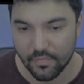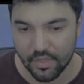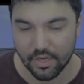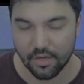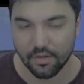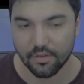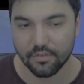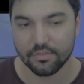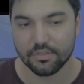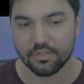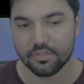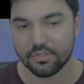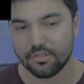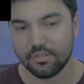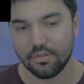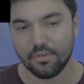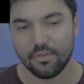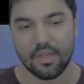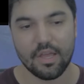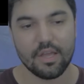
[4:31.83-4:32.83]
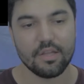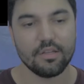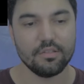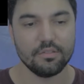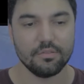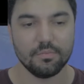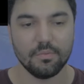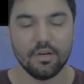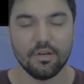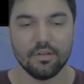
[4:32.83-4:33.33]
However, just know that
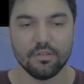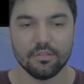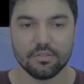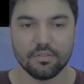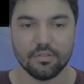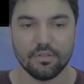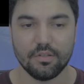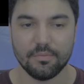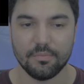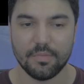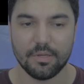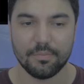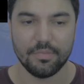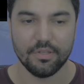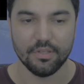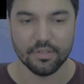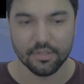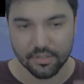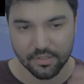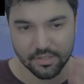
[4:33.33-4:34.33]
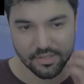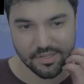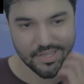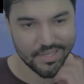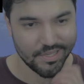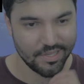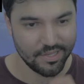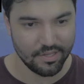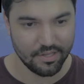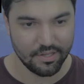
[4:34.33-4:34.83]
as well. So you
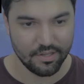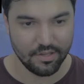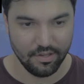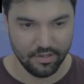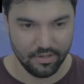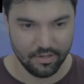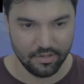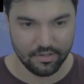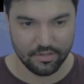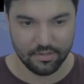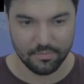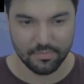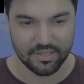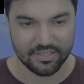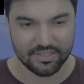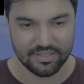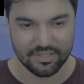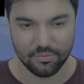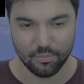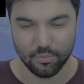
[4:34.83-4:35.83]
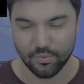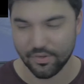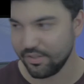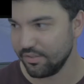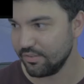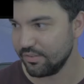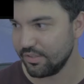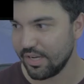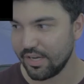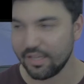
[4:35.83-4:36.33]
might see
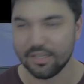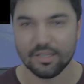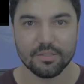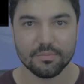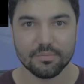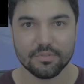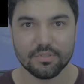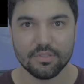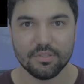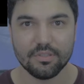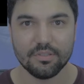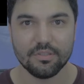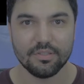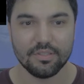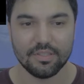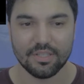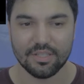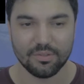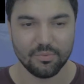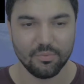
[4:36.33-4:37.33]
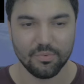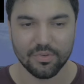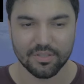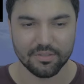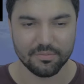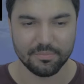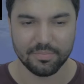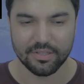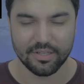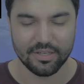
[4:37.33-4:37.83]
weird lineups, like
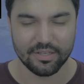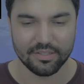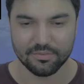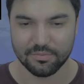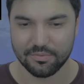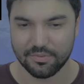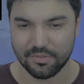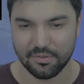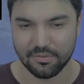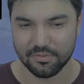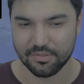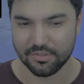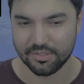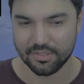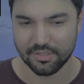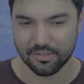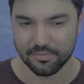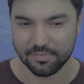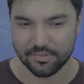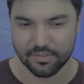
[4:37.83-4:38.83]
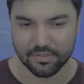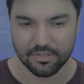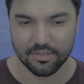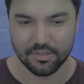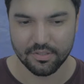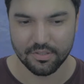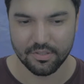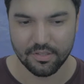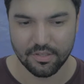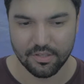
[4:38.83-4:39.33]
weird players with ownerships
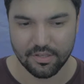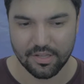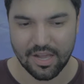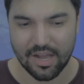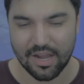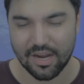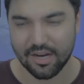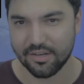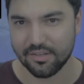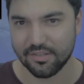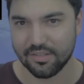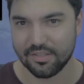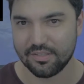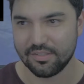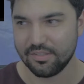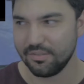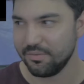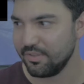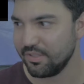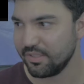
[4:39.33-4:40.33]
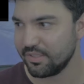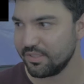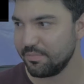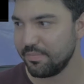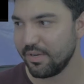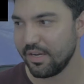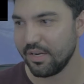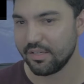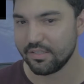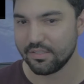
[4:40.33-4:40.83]
higher than you would
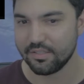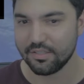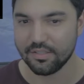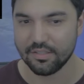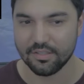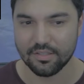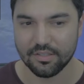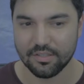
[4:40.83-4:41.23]
expect.